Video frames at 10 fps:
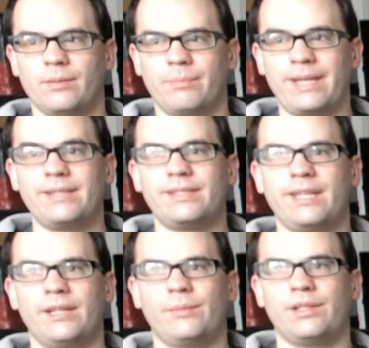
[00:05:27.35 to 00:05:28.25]
base
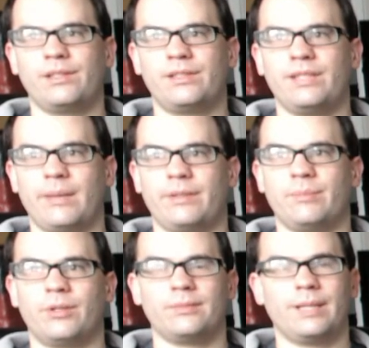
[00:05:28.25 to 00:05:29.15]
damage, damage
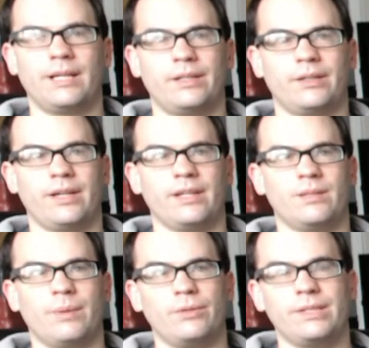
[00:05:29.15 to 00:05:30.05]
multiplier,
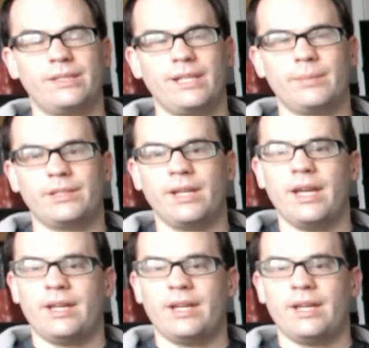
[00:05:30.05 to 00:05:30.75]
and bonus damage.